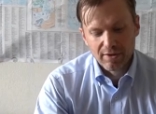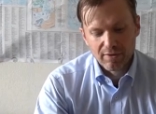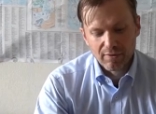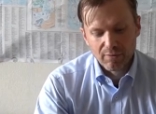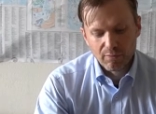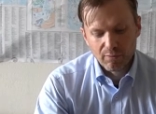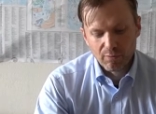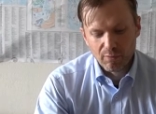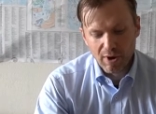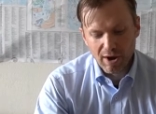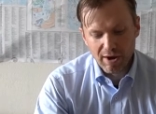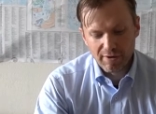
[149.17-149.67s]

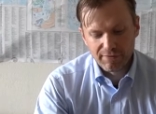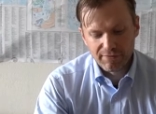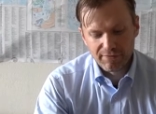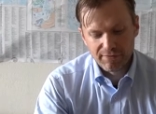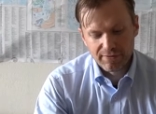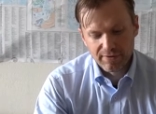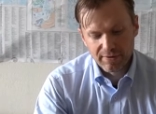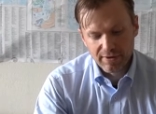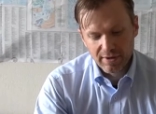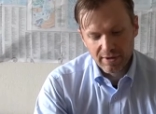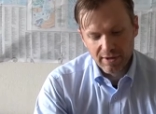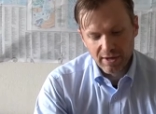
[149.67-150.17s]

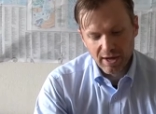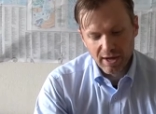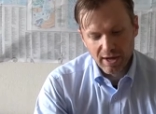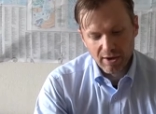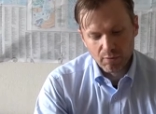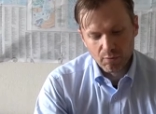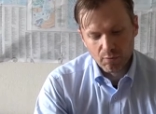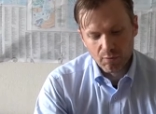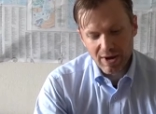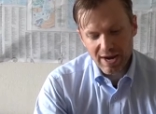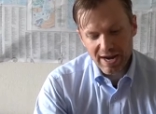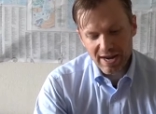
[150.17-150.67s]
rough,
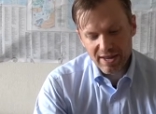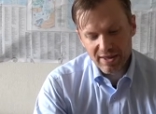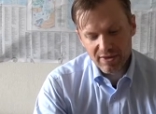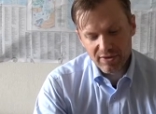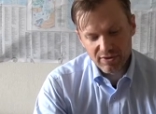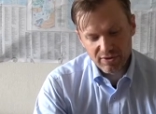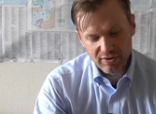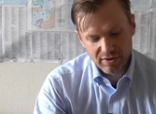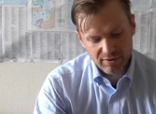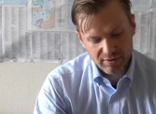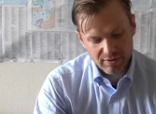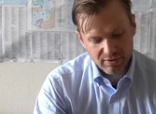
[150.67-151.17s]

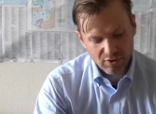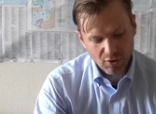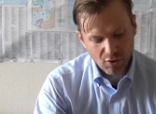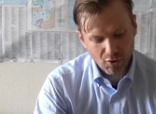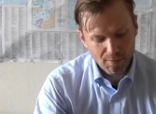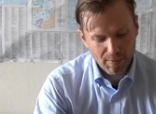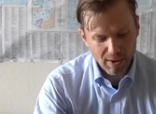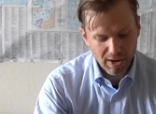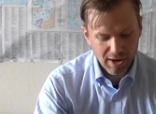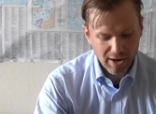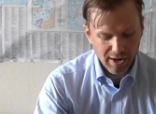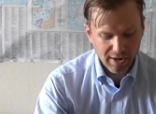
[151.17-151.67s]
raised
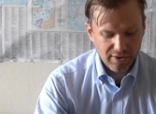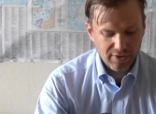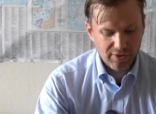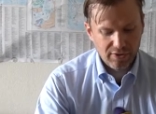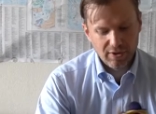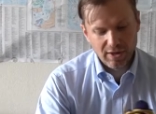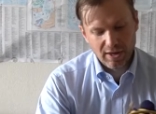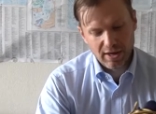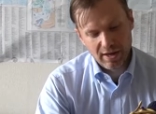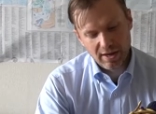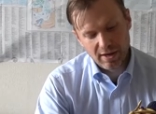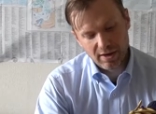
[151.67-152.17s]
toe box
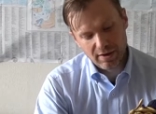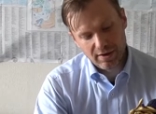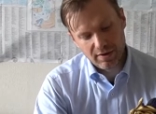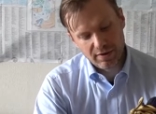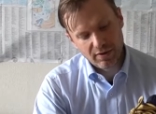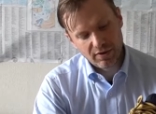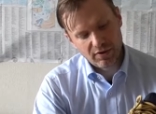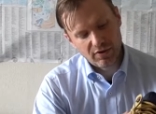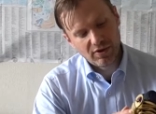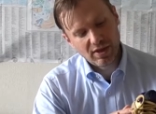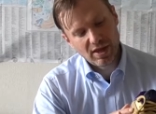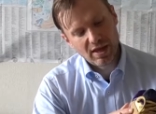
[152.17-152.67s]
and
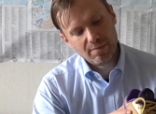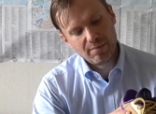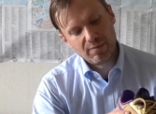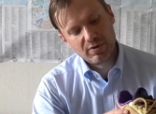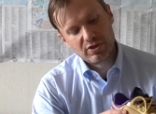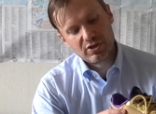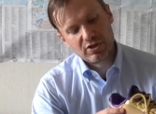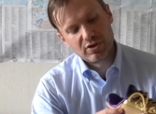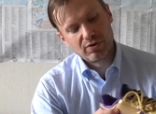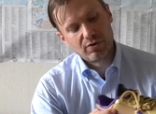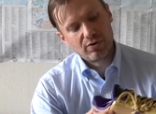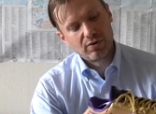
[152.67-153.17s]
the same
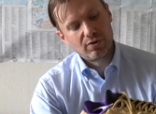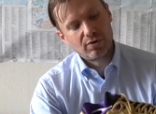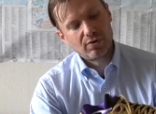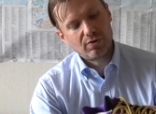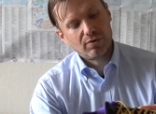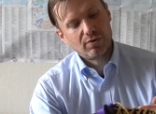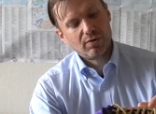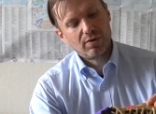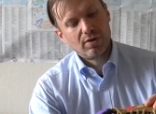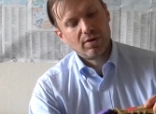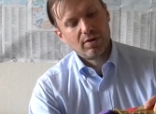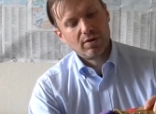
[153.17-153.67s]

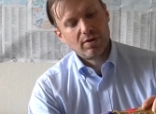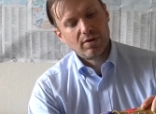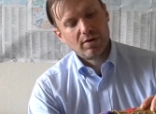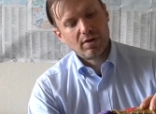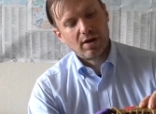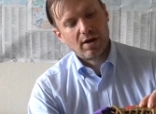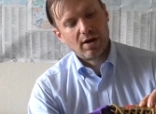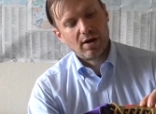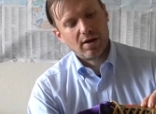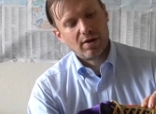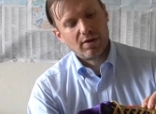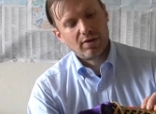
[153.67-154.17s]
material
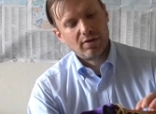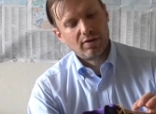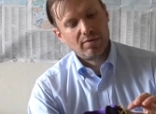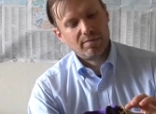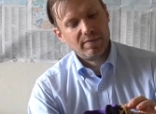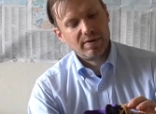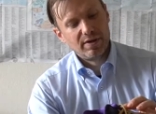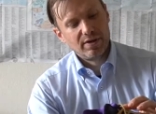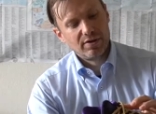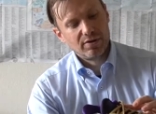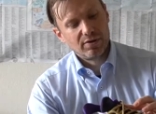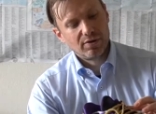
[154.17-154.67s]
on the
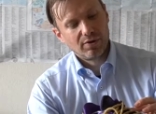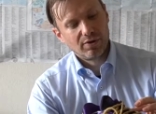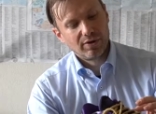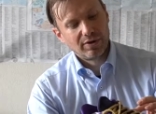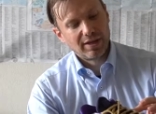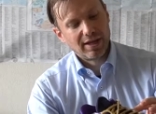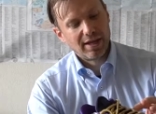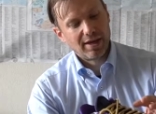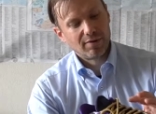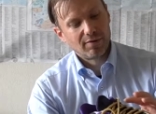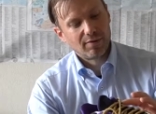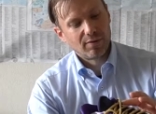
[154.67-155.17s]
medial and
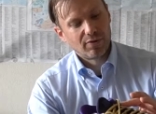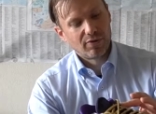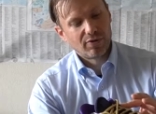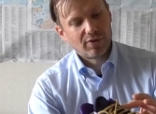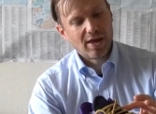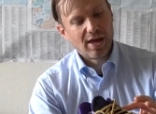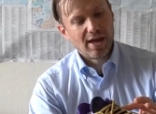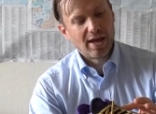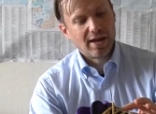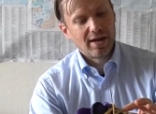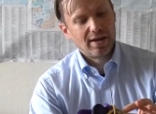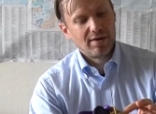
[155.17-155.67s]
lateral
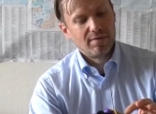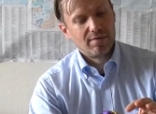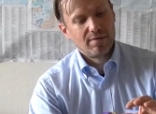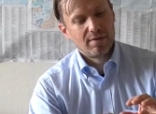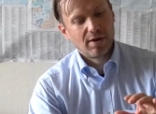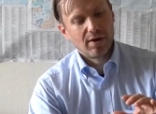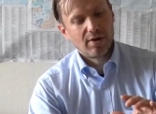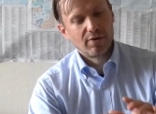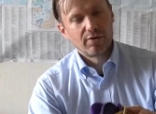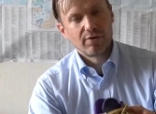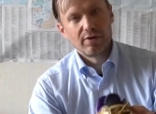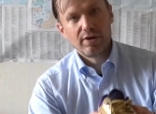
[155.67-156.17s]
side
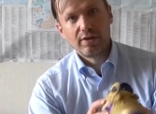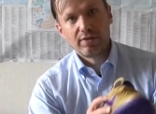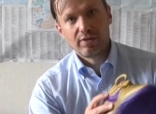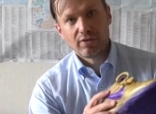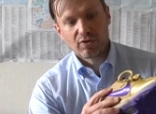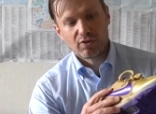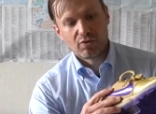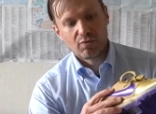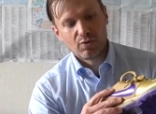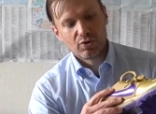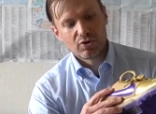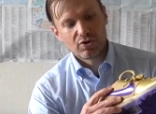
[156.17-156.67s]
underneath the
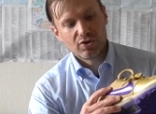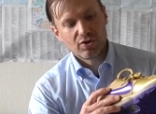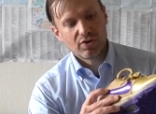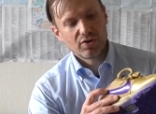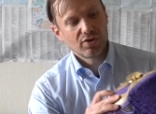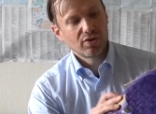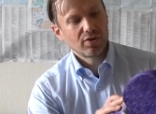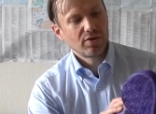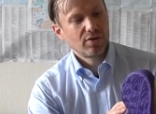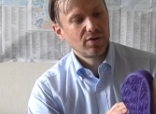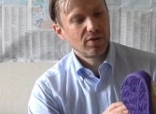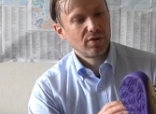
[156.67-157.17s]

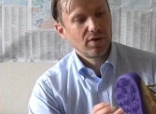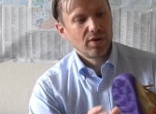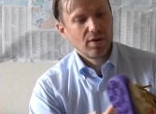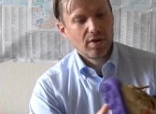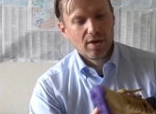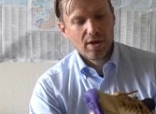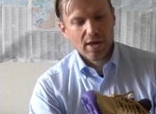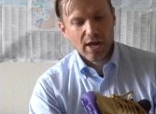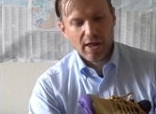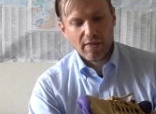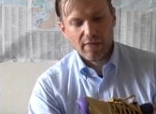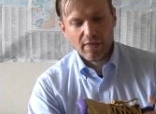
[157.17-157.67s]
swooshes.
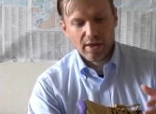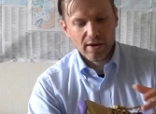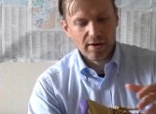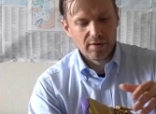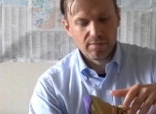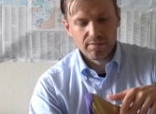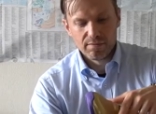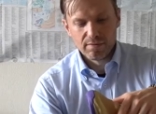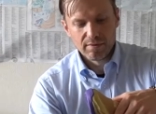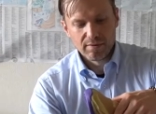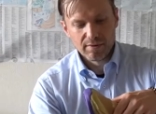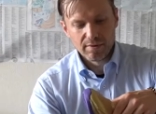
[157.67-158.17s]
And
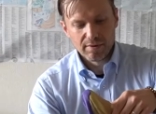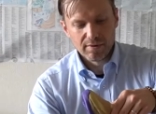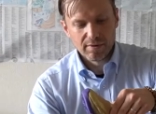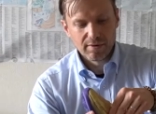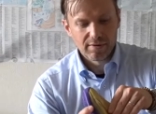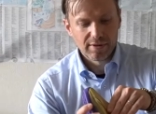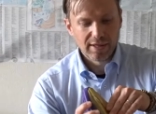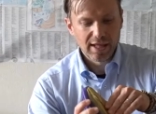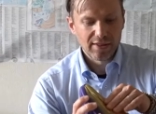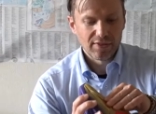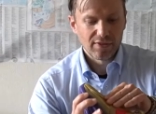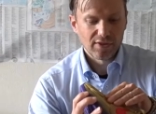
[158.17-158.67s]
then
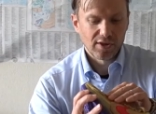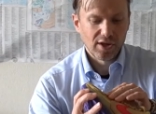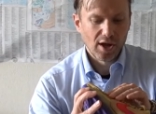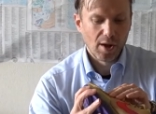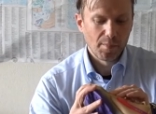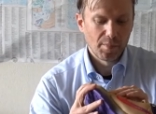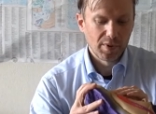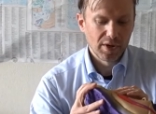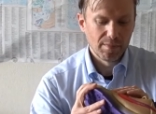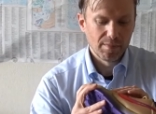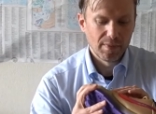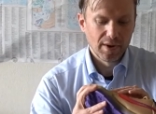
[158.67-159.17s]
that's
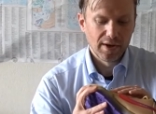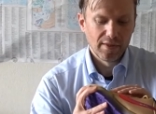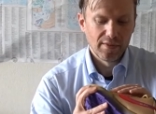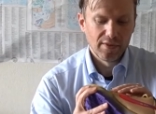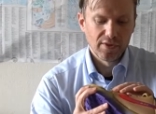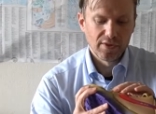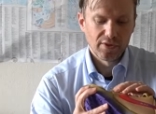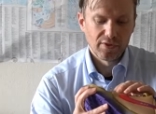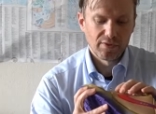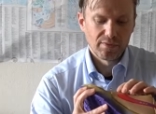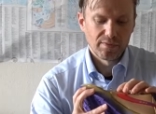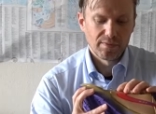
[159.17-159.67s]
accompanied by
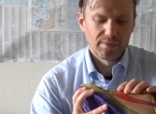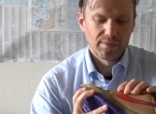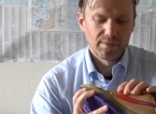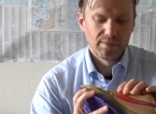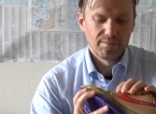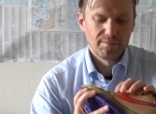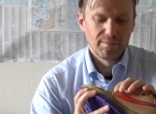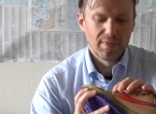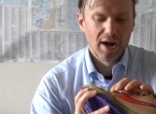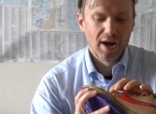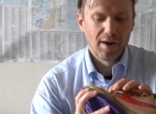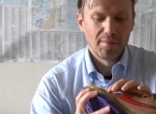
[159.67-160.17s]
this
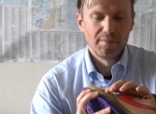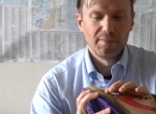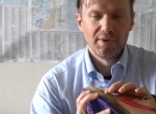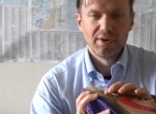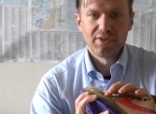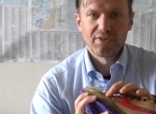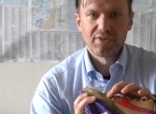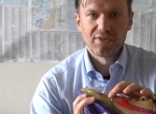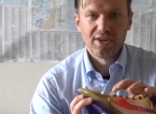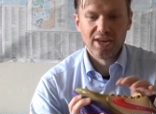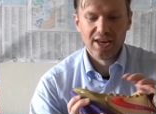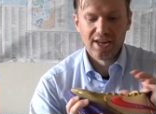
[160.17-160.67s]

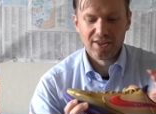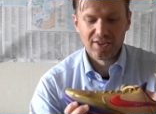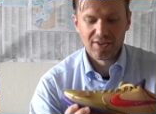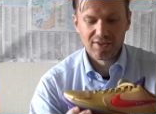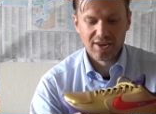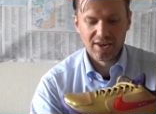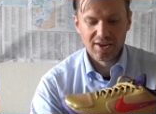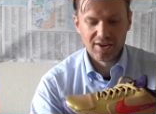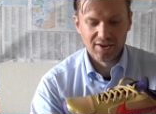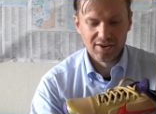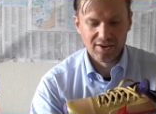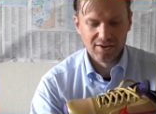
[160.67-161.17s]
mamba
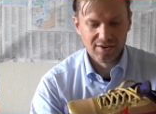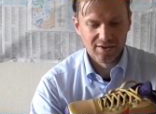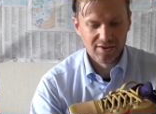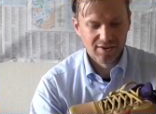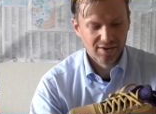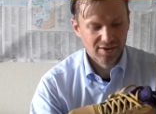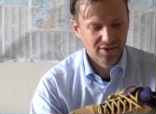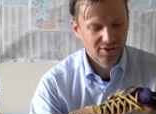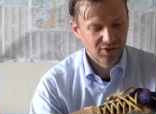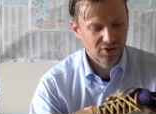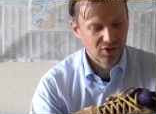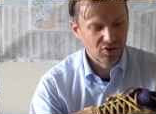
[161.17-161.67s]
snakeskin
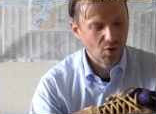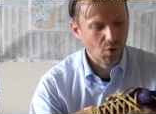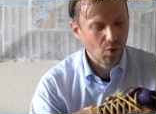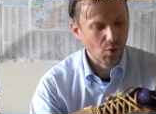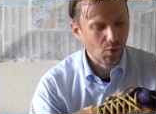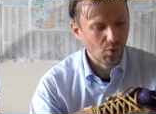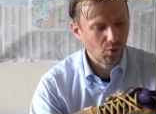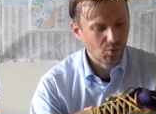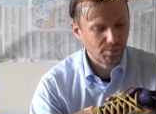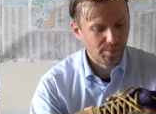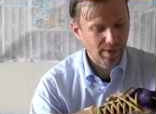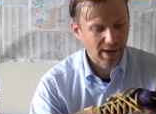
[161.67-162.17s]

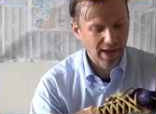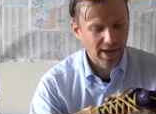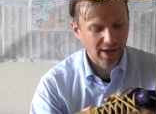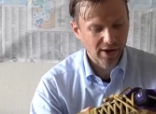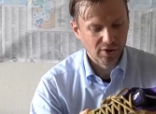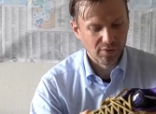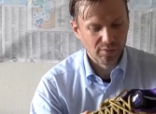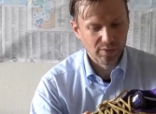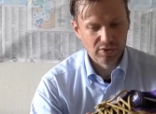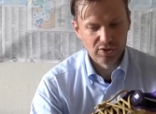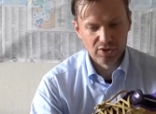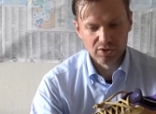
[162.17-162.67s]
gold
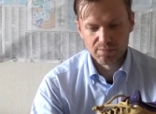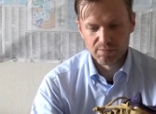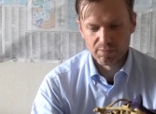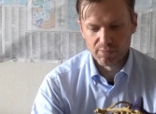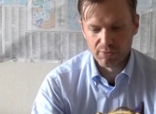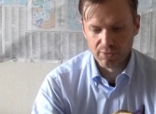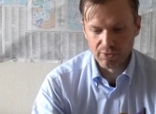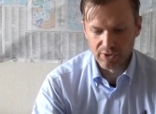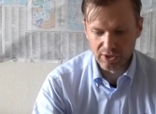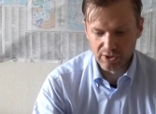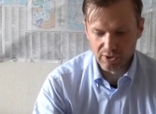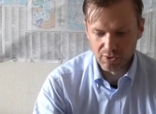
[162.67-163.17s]
pattern, which is
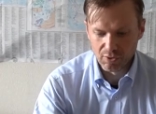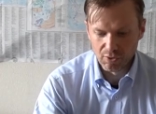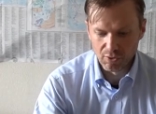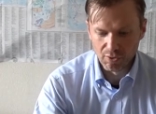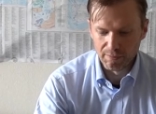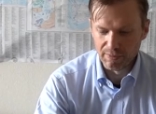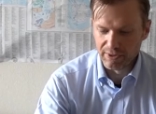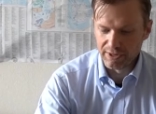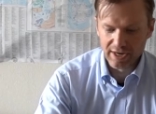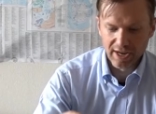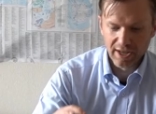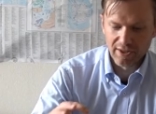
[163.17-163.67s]
pretty cool.
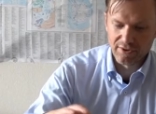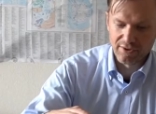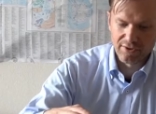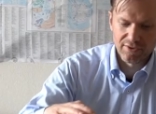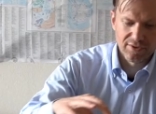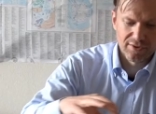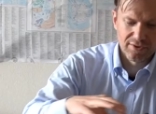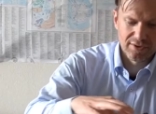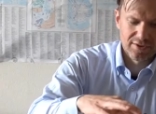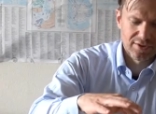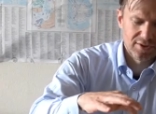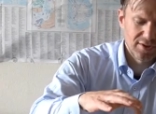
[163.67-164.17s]
But yeah,
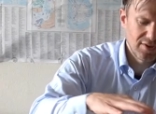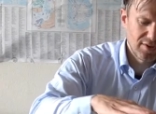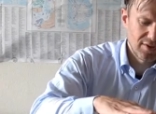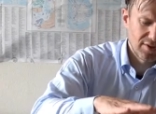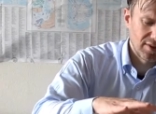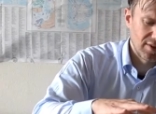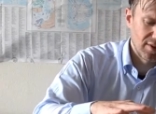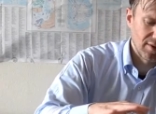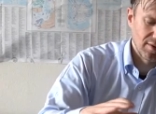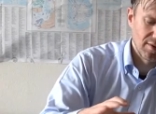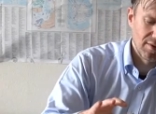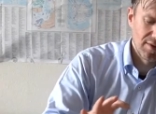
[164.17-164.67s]
just
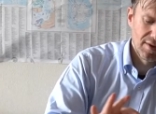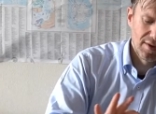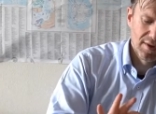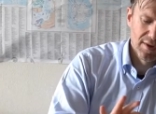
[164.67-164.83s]
the